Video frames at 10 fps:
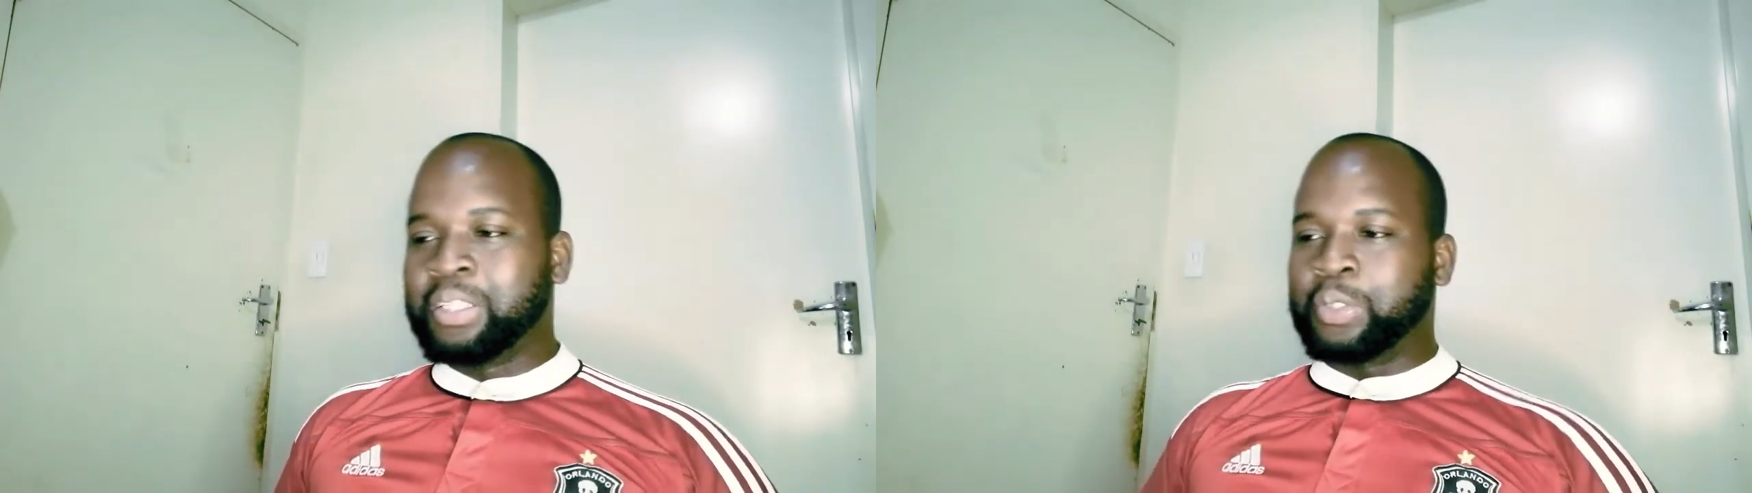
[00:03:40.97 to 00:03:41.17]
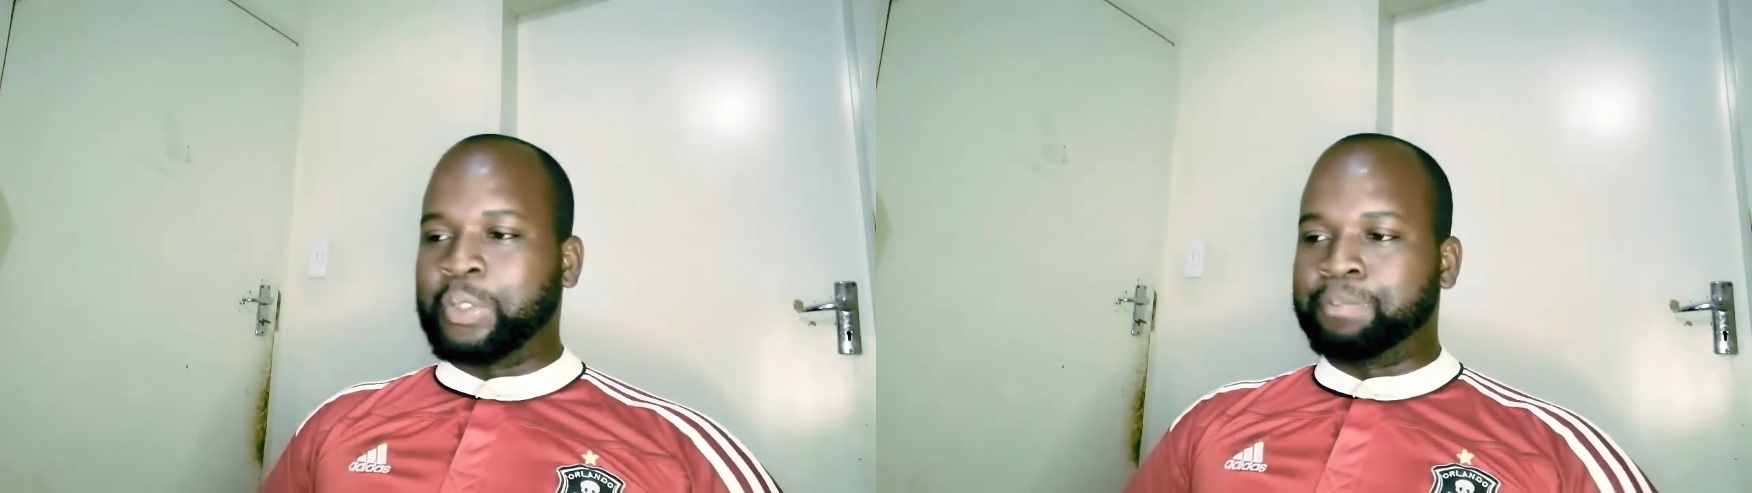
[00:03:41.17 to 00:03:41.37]

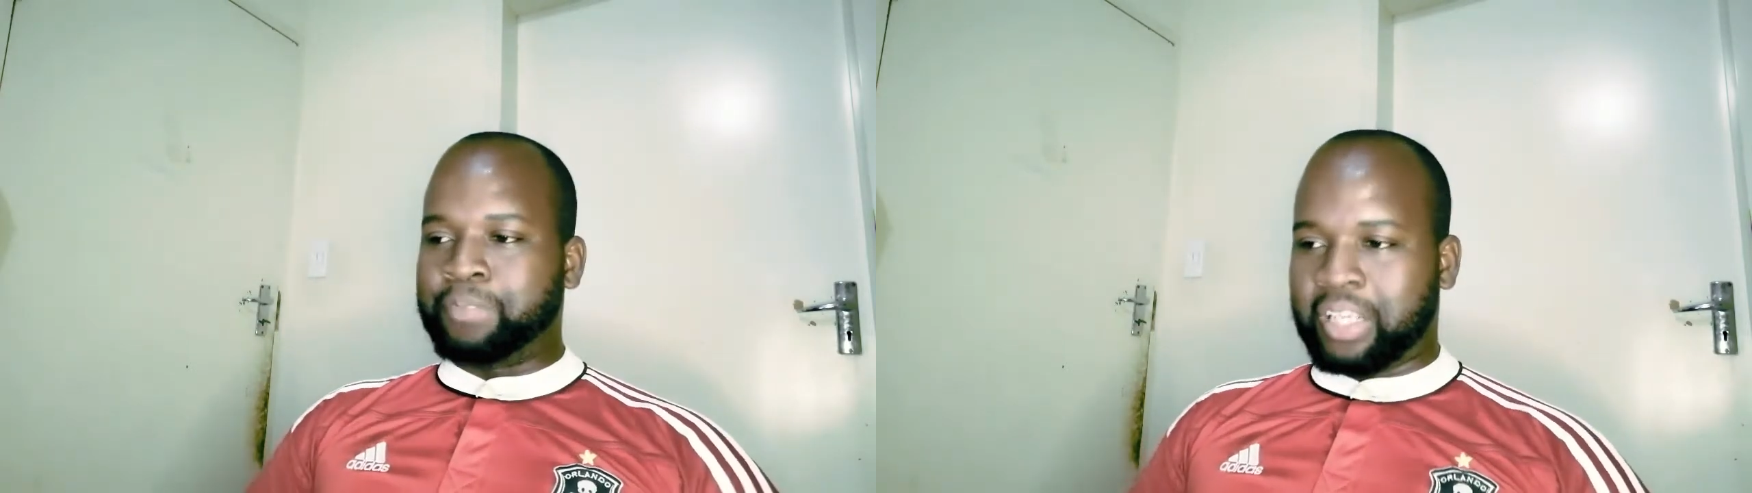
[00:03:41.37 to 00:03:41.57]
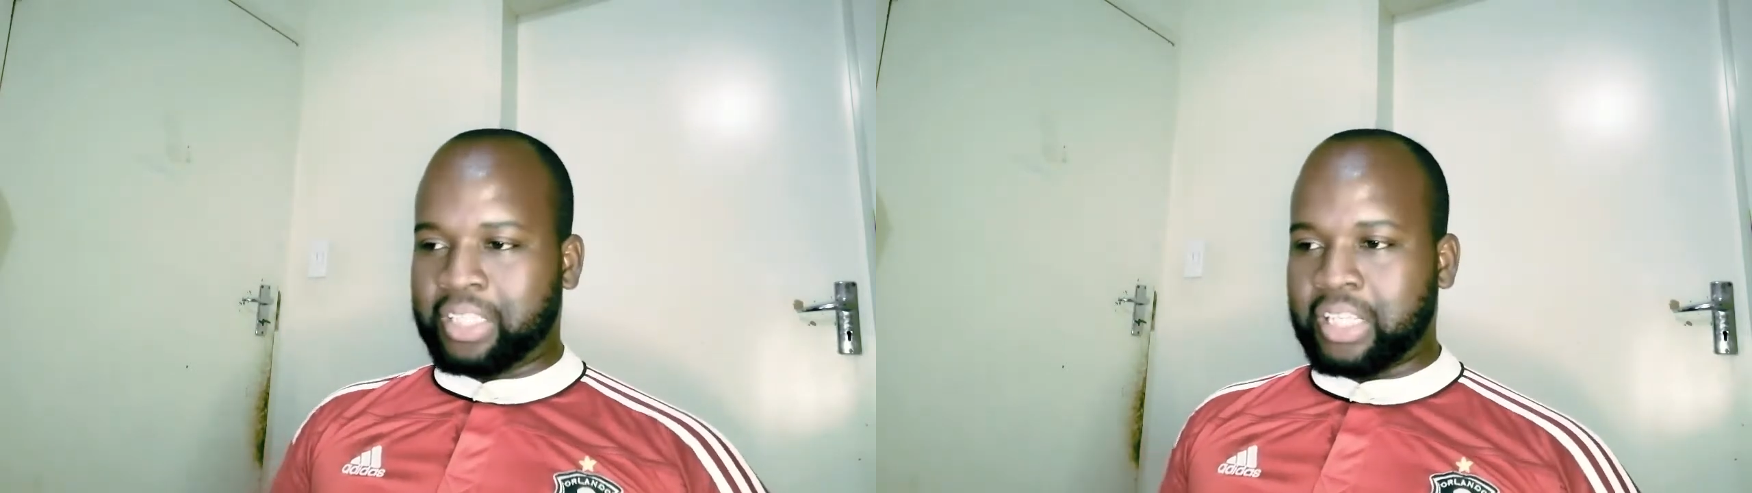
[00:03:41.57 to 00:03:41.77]

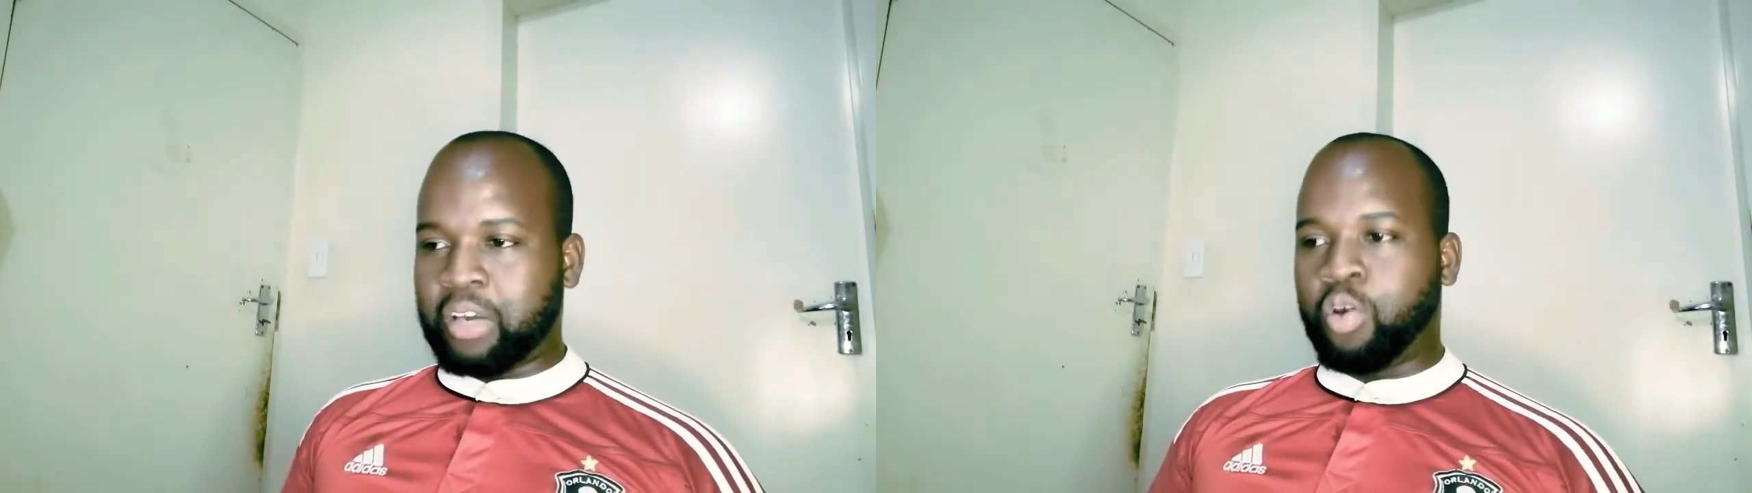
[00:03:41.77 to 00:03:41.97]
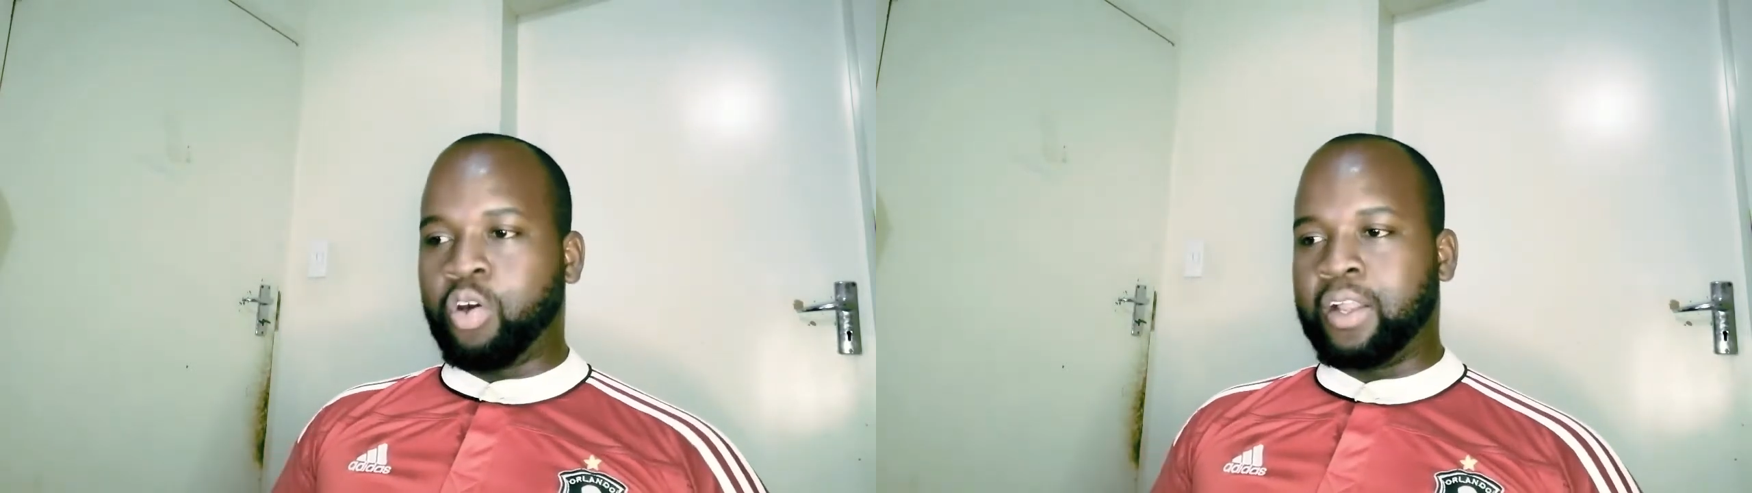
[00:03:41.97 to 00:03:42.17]
So there's
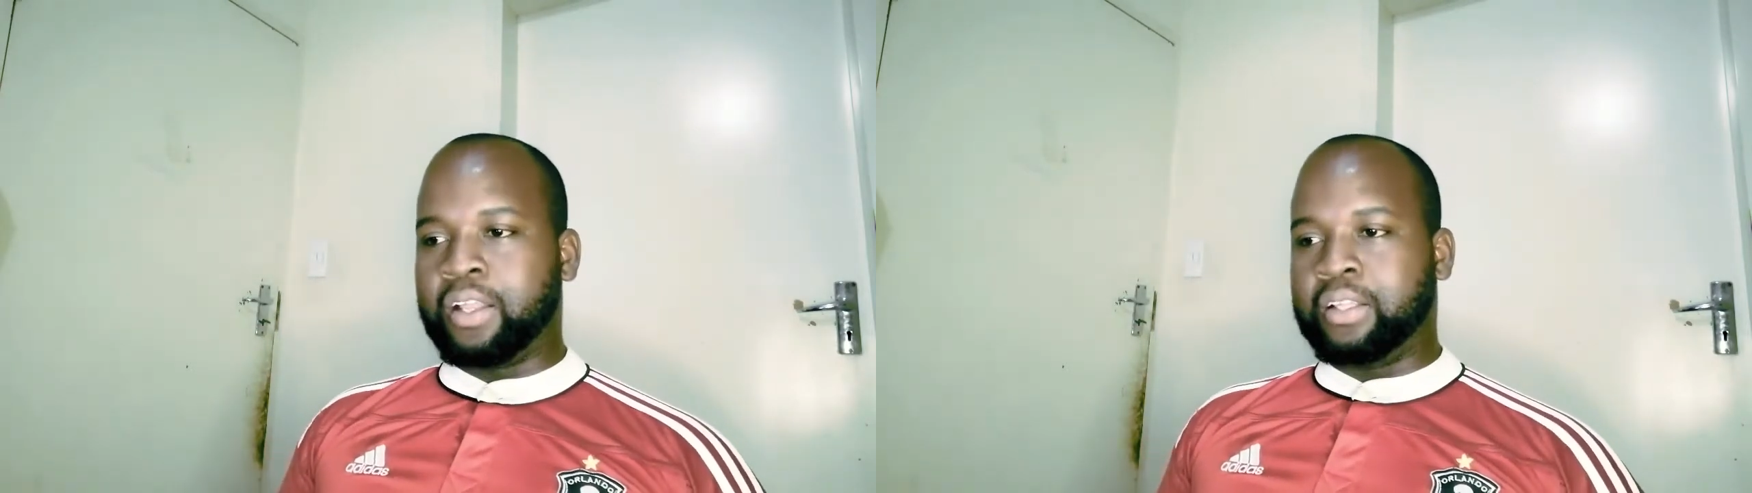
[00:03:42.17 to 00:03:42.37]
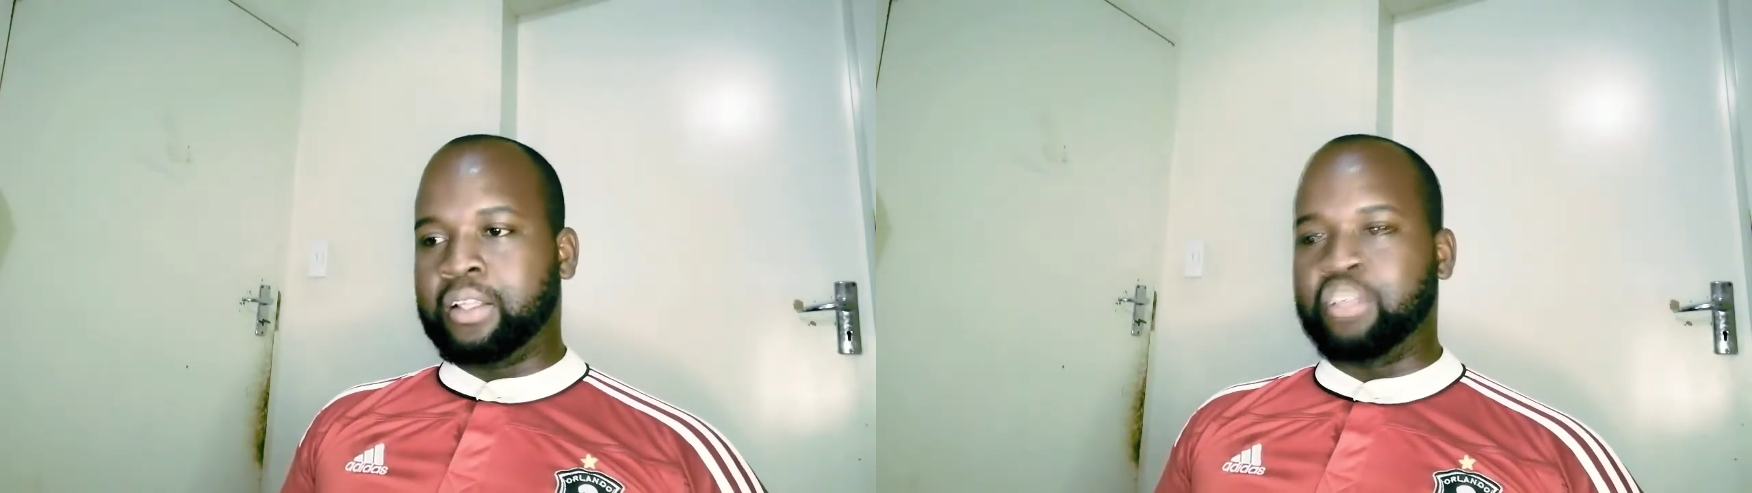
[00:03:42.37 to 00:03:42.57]
no corner,